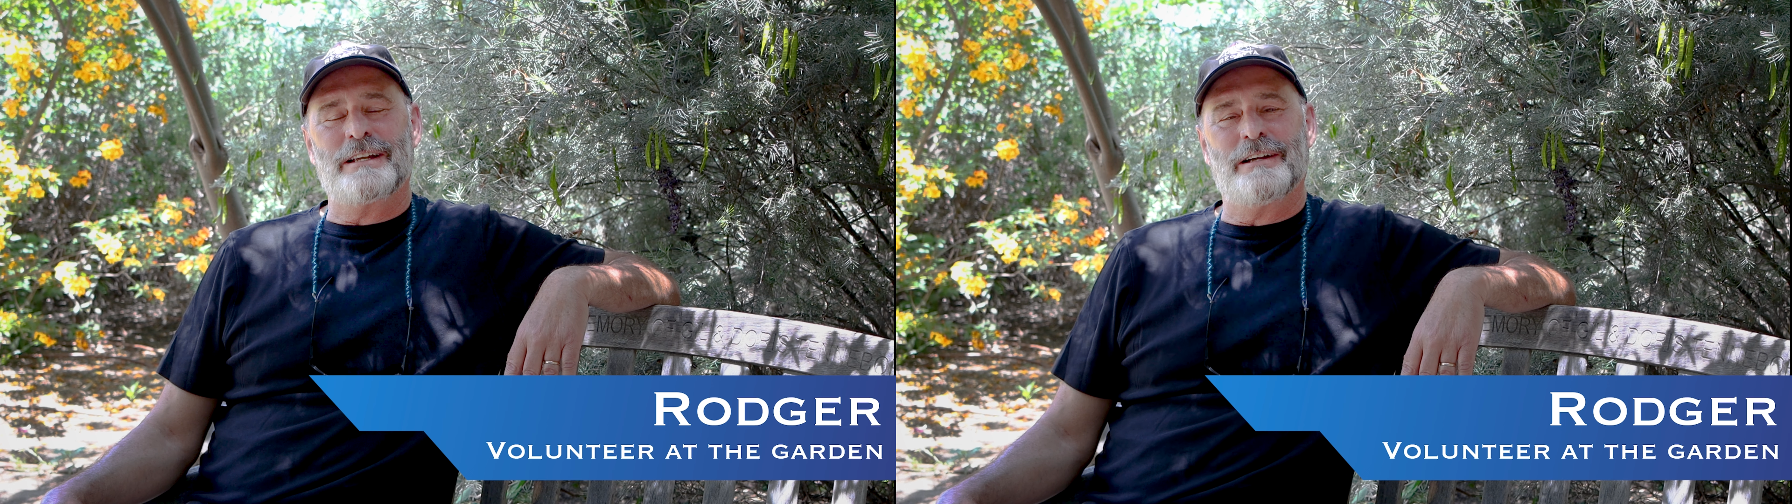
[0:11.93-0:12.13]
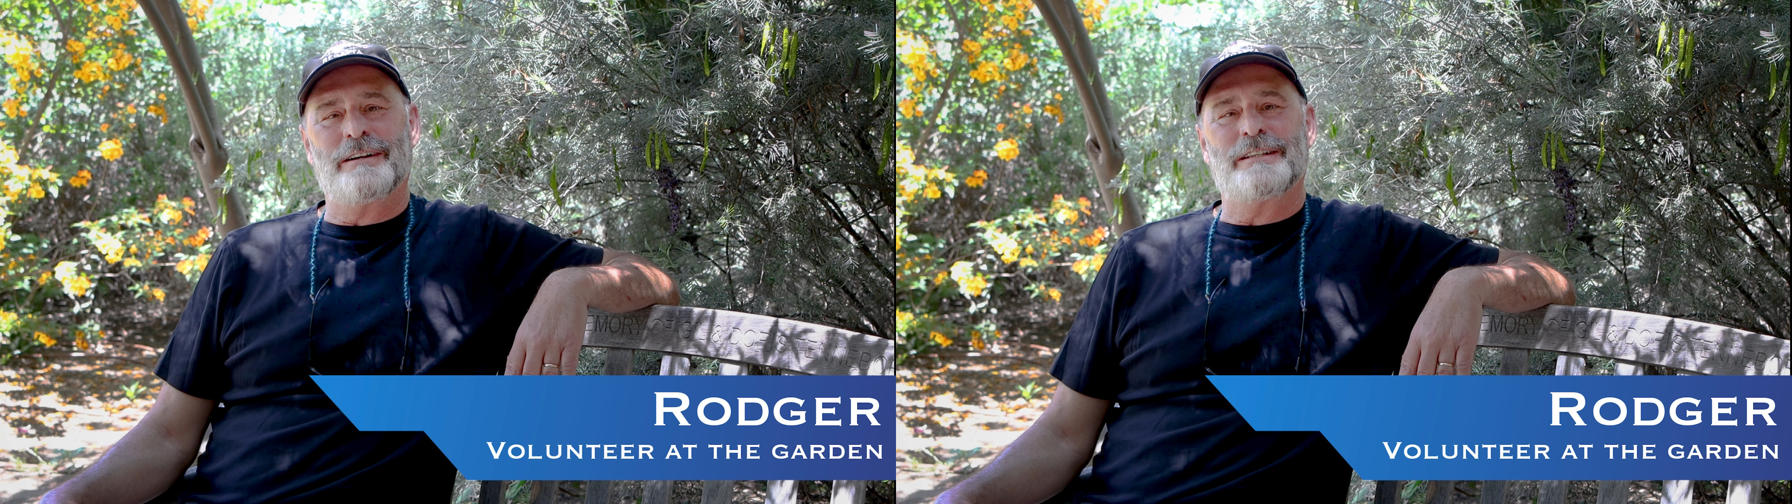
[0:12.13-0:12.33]

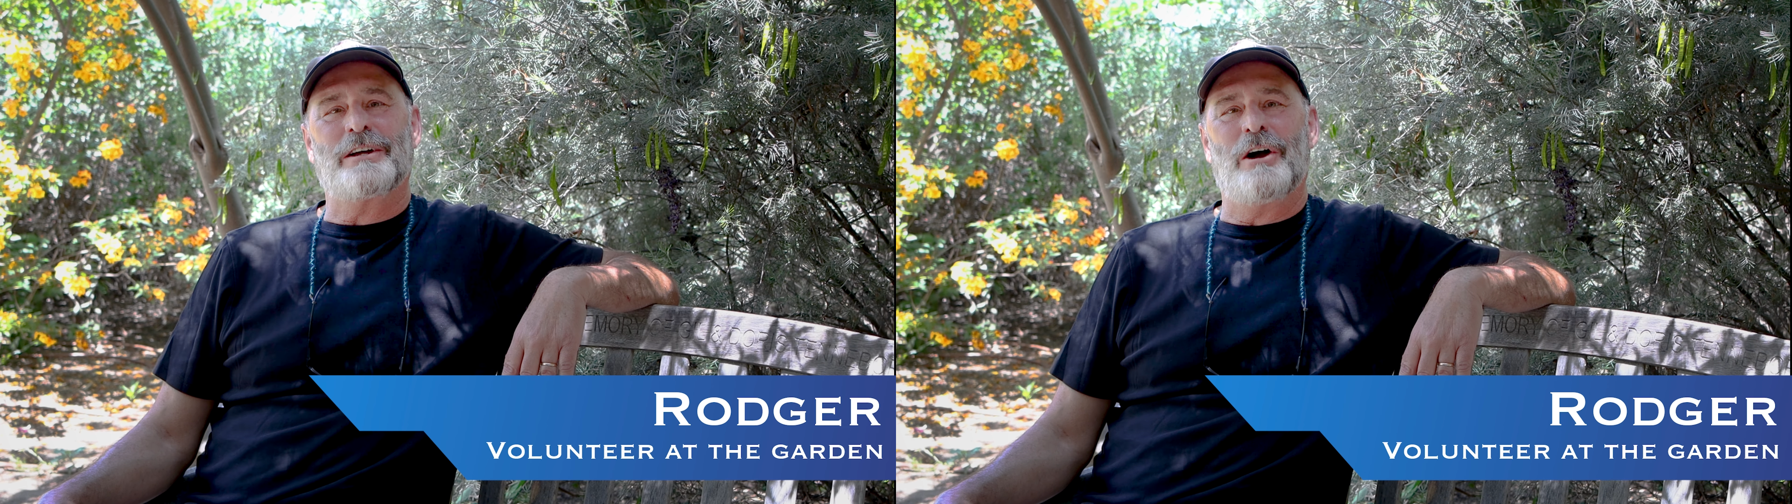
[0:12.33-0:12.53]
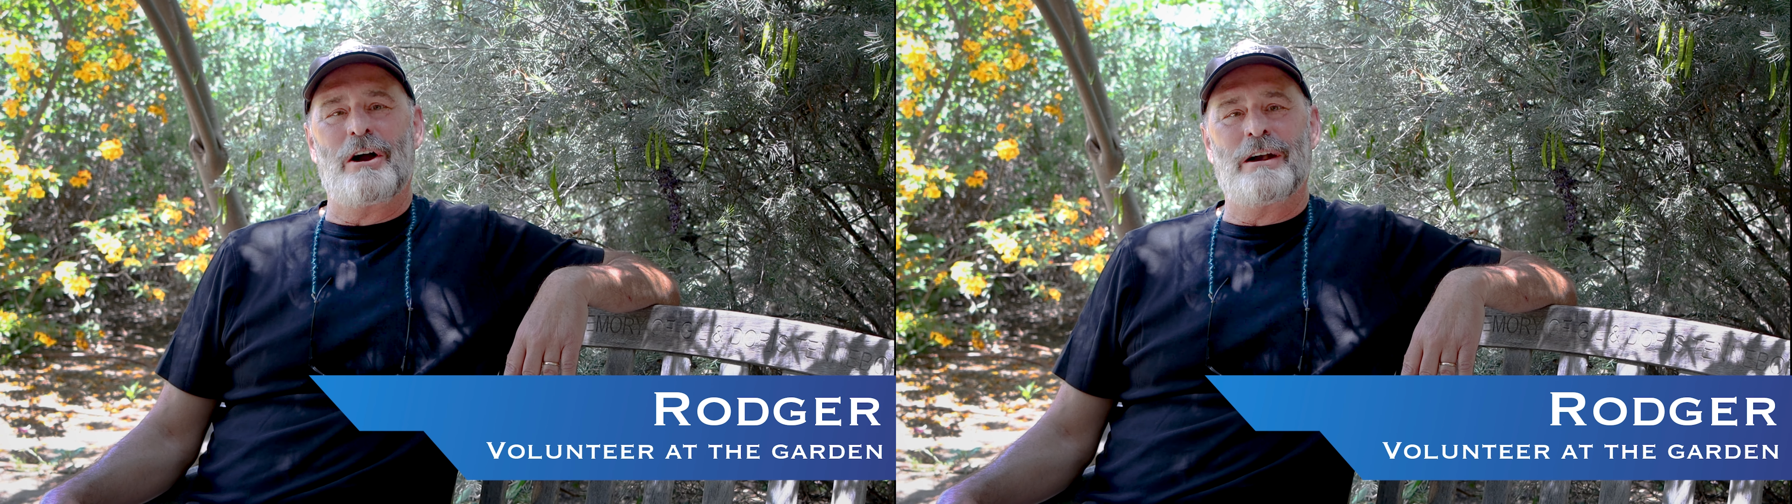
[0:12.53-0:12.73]
here at
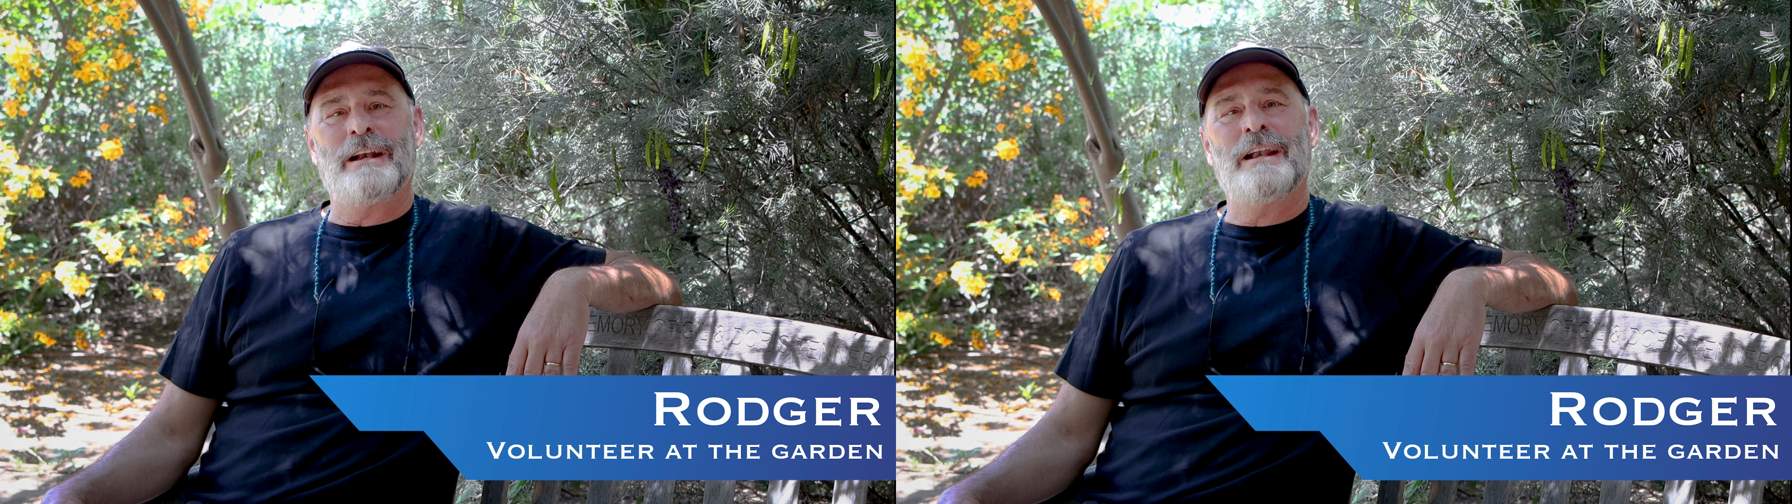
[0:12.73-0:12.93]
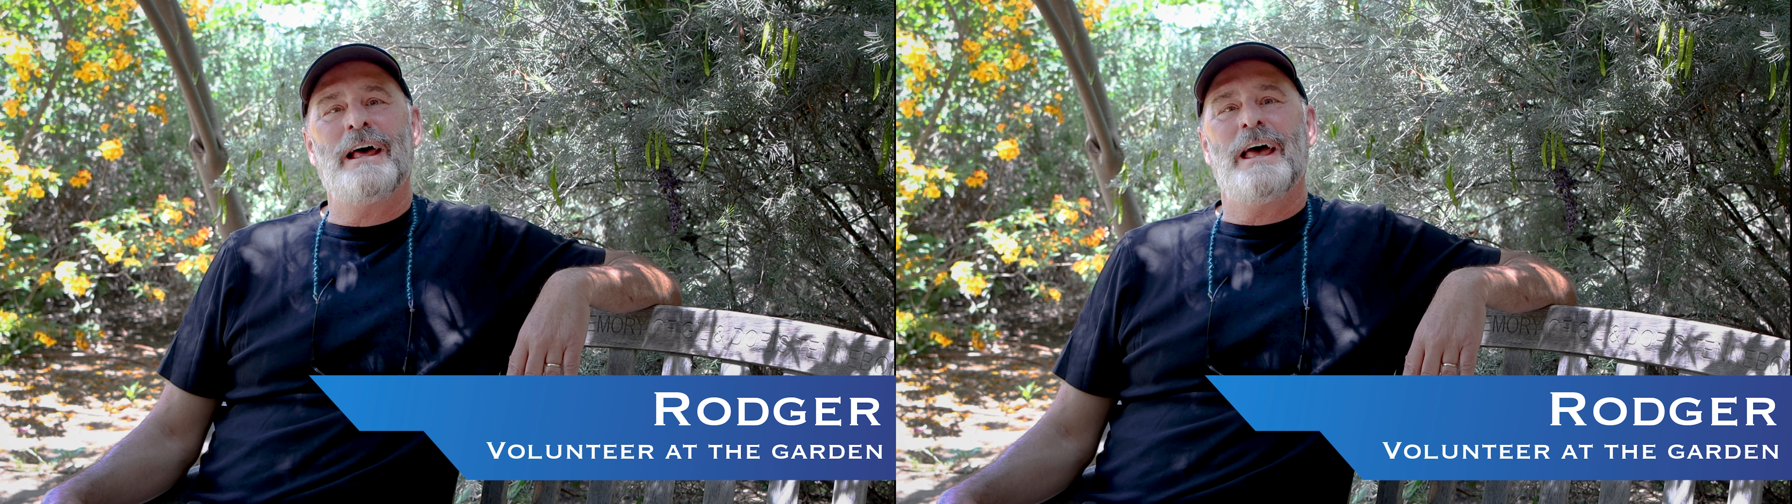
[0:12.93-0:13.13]
the garden,